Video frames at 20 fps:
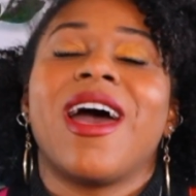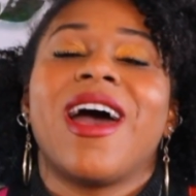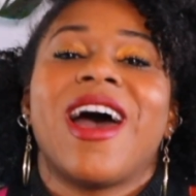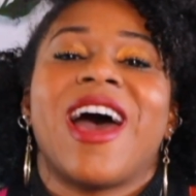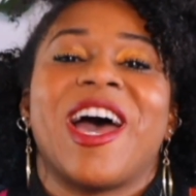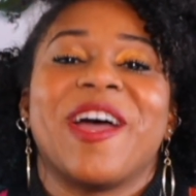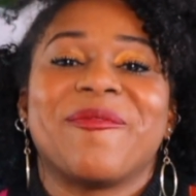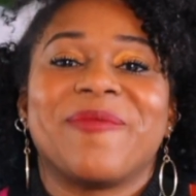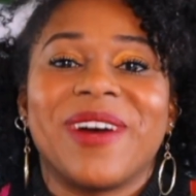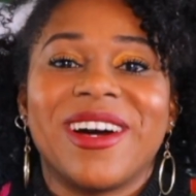
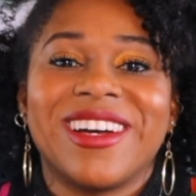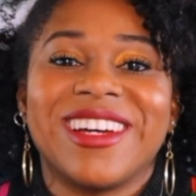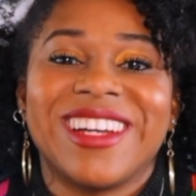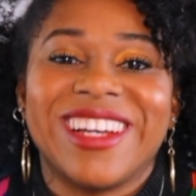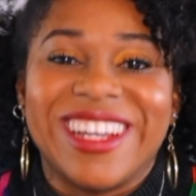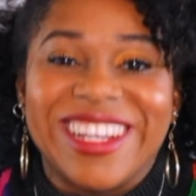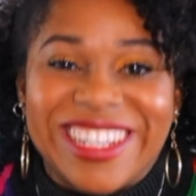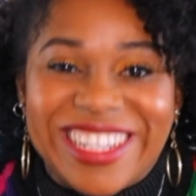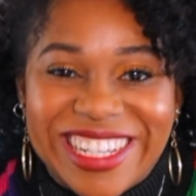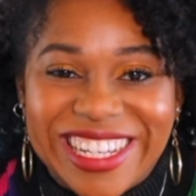I bought
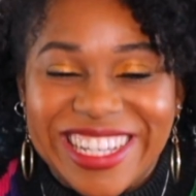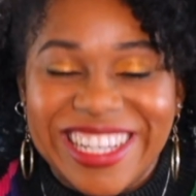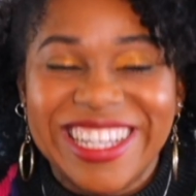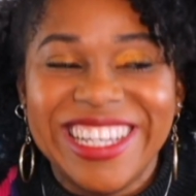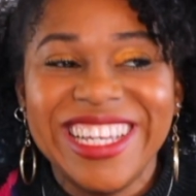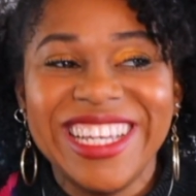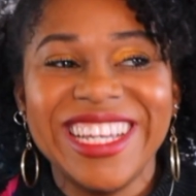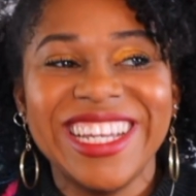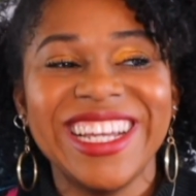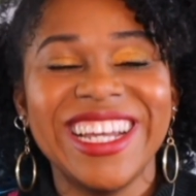
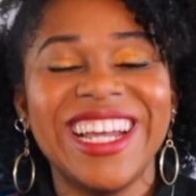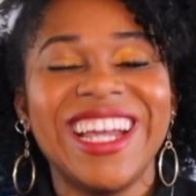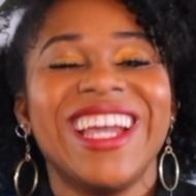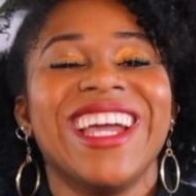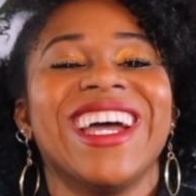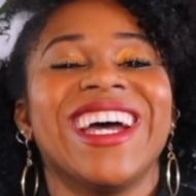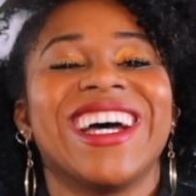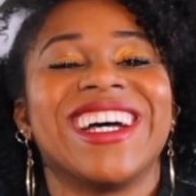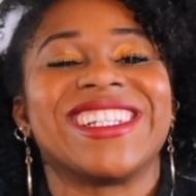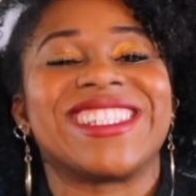
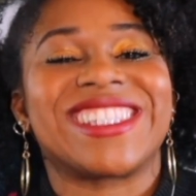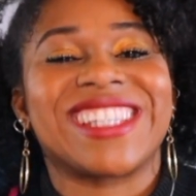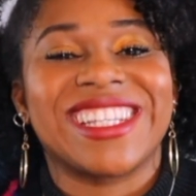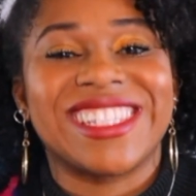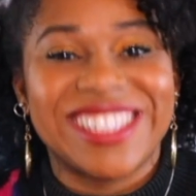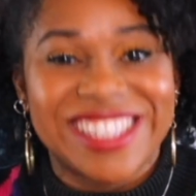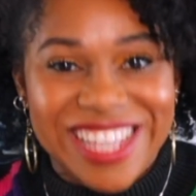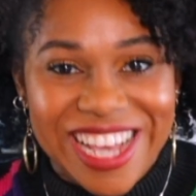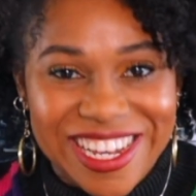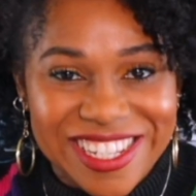a
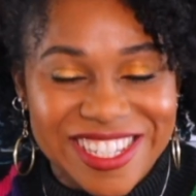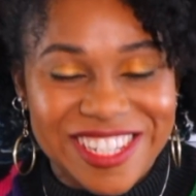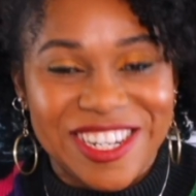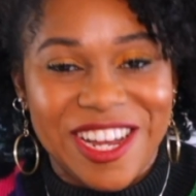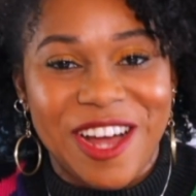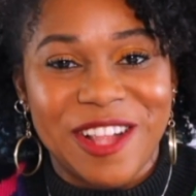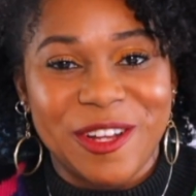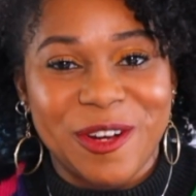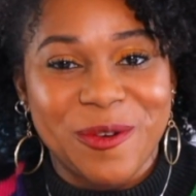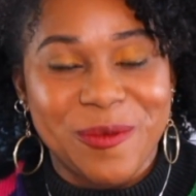
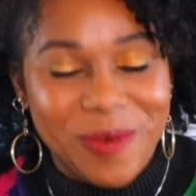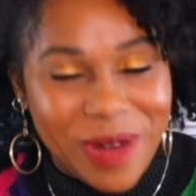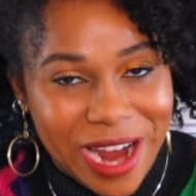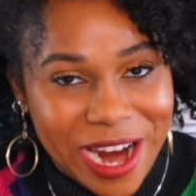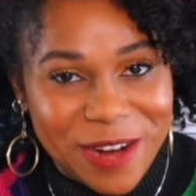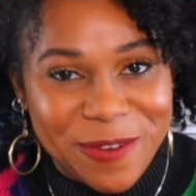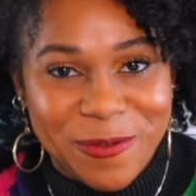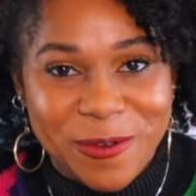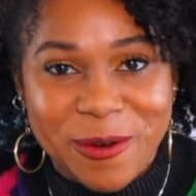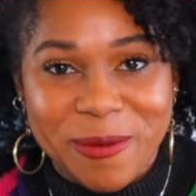$6,000
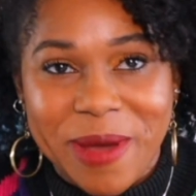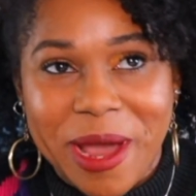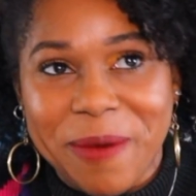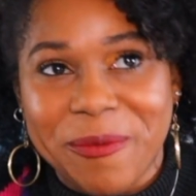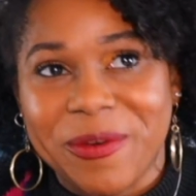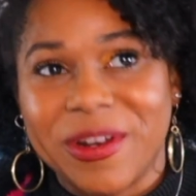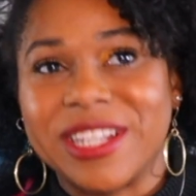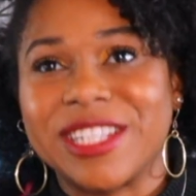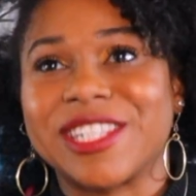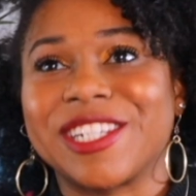wide format
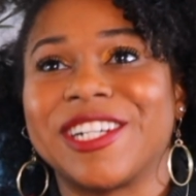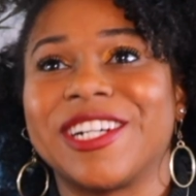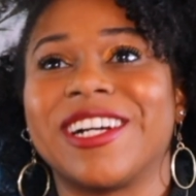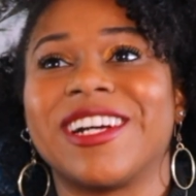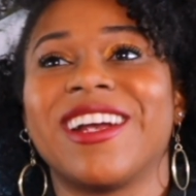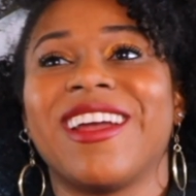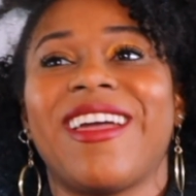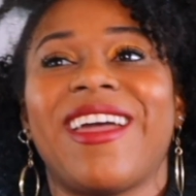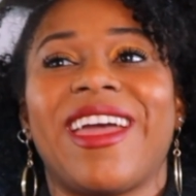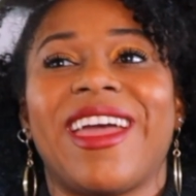printer,
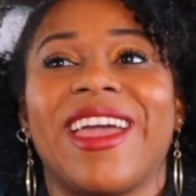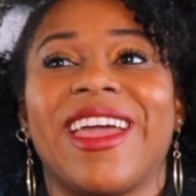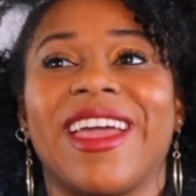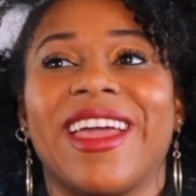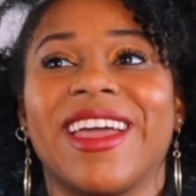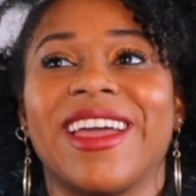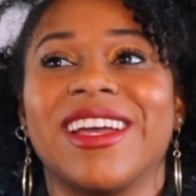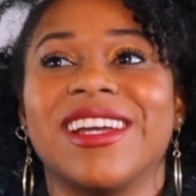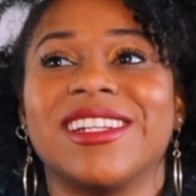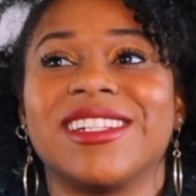
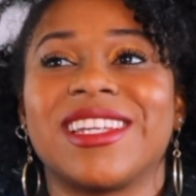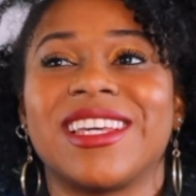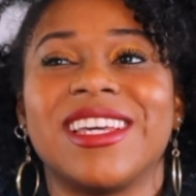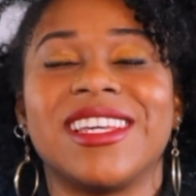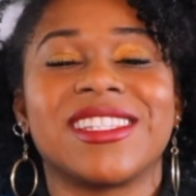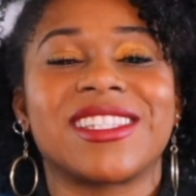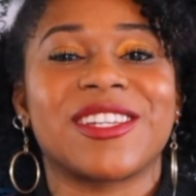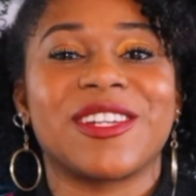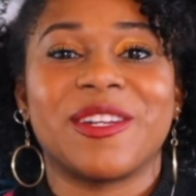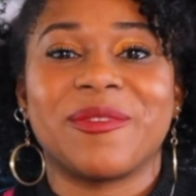and
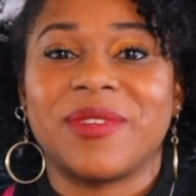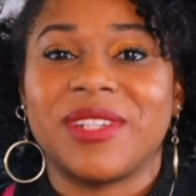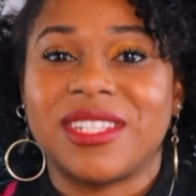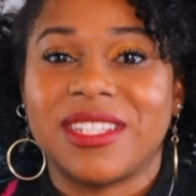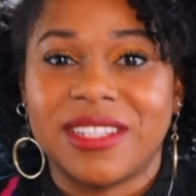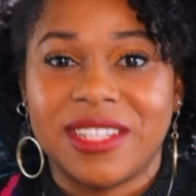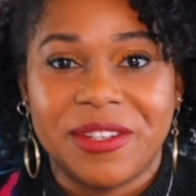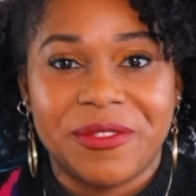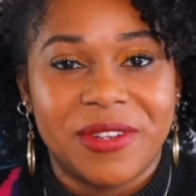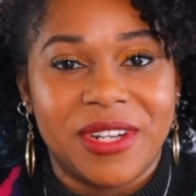it's going to be
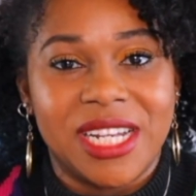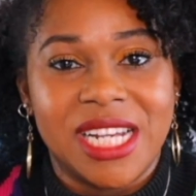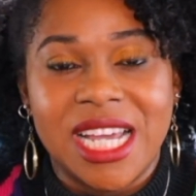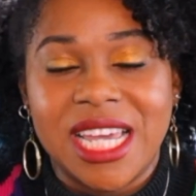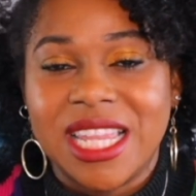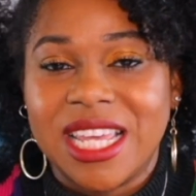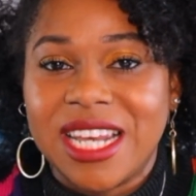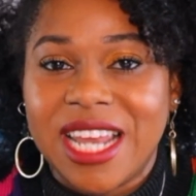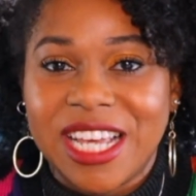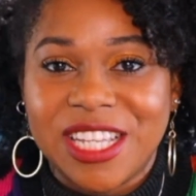delivering in
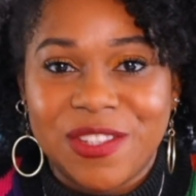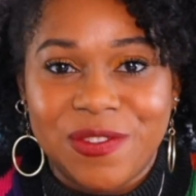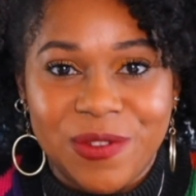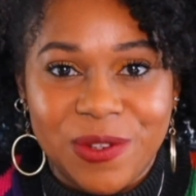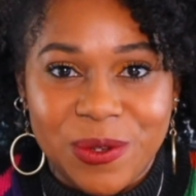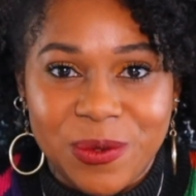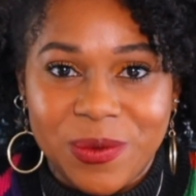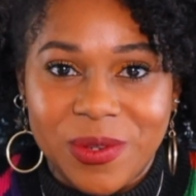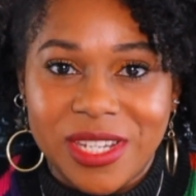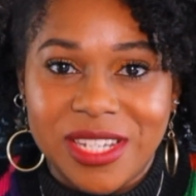the next
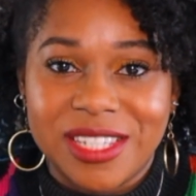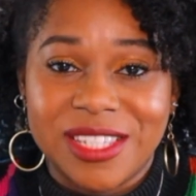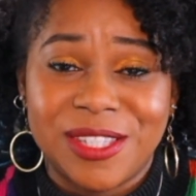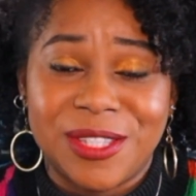few weeks.